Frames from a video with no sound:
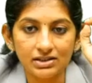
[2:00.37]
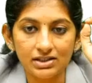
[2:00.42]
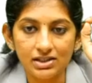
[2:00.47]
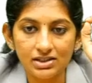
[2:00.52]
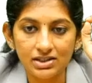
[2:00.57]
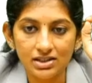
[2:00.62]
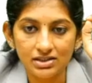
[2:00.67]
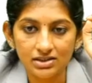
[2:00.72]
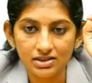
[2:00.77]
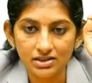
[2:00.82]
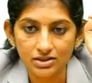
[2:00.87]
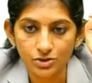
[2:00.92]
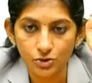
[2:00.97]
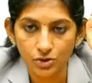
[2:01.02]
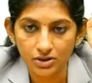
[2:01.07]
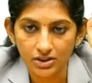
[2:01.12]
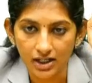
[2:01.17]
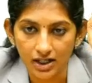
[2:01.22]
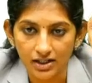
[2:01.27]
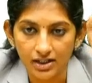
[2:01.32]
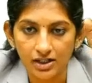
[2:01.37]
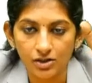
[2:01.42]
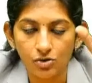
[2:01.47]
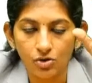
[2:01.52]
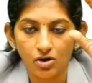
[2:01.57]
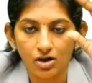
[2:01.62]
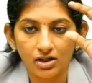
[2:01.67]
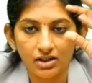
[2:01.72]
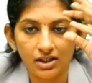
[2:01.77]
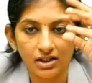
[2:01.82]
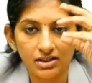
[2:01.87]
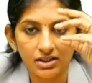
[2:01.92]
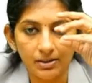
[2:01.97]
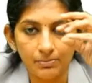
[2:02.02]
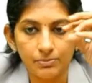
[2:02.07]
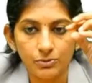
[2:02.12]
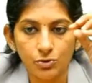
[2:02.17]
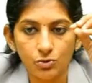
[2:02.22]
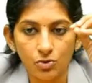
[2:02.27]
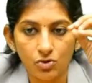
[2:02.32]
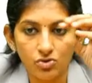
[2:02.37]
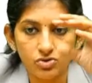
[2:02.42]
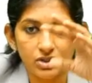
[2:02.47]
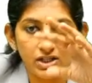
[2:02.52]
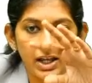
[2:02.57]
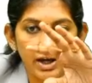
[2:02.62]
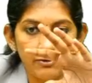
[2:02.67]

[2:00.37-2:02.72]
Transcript: This tunnel or the submucosal,